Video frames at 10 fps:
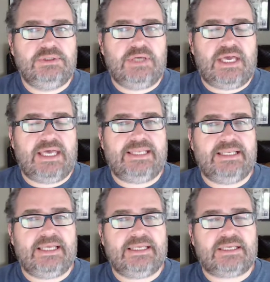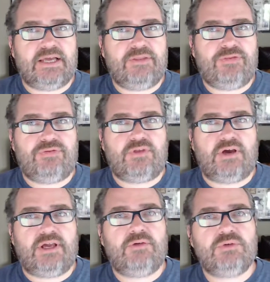I
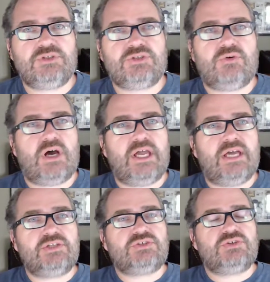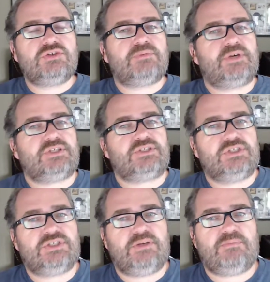always thought I understood depression
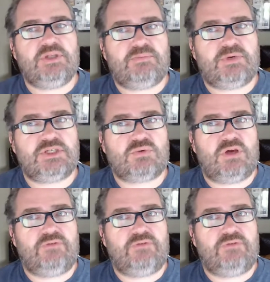because I've been depressed quite